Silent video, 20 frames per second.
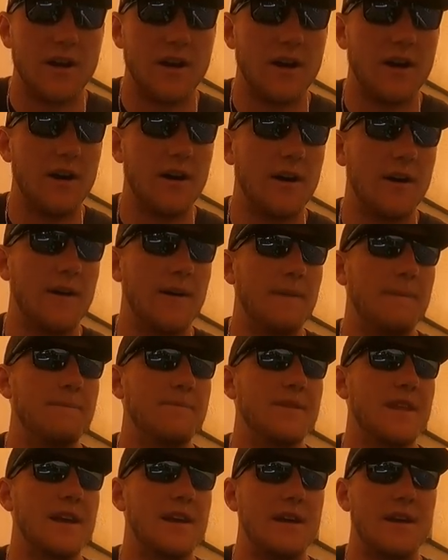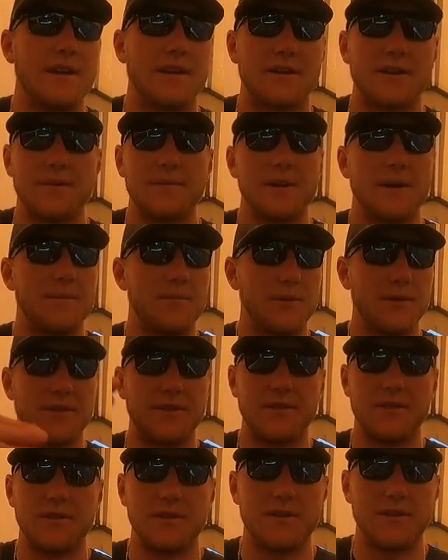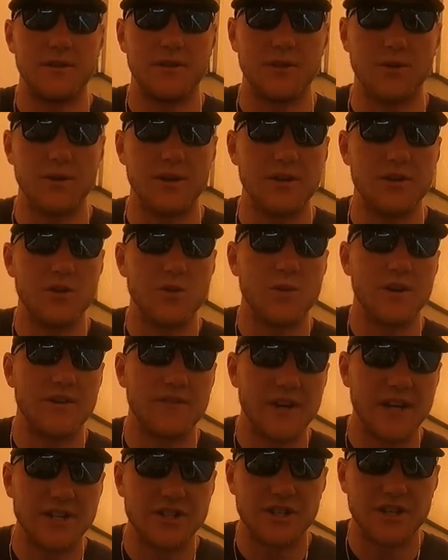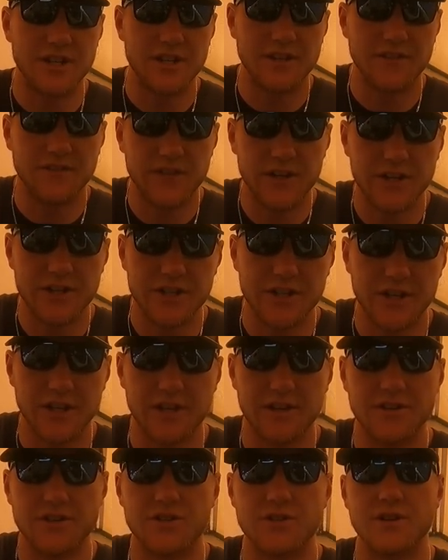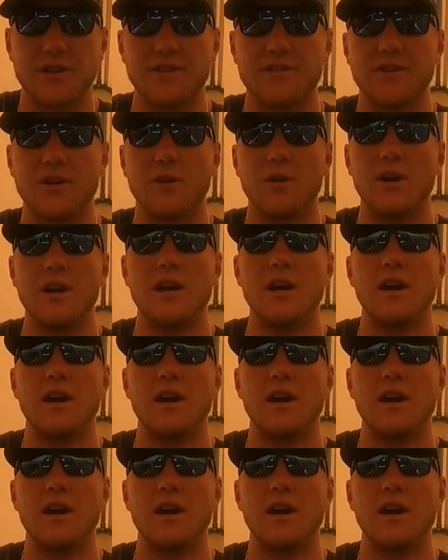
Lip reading: And coming up with, you know, new innovation in the fishing industry. So,